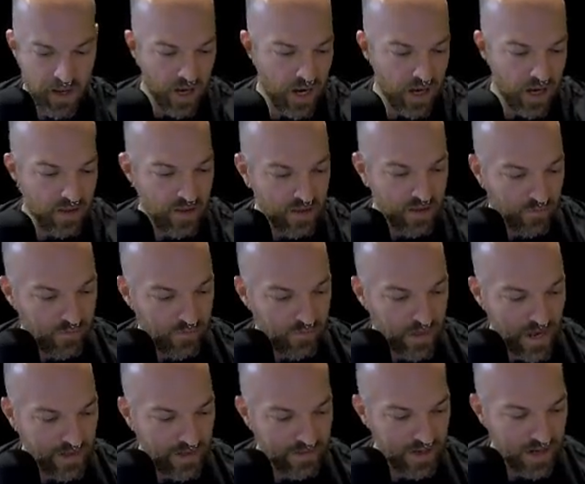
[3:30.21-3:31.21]
And then the
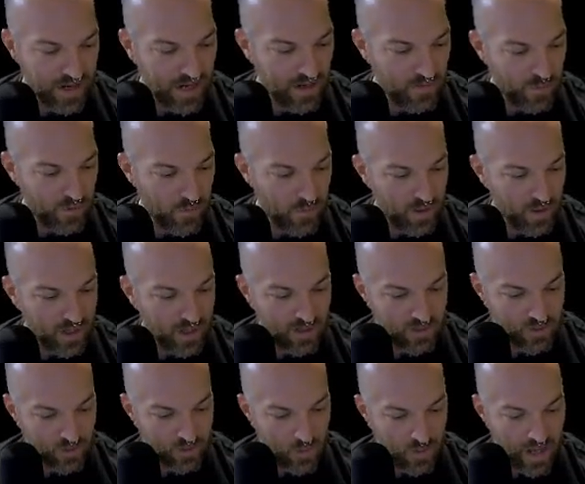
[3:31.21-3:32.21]
flat side, if I wanted to
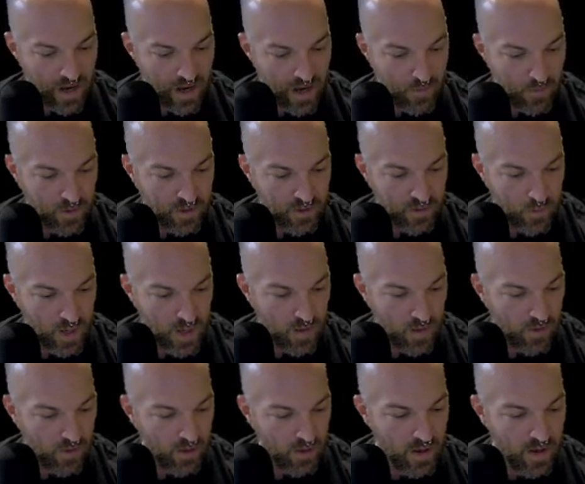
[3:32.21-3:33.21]
score that one as well,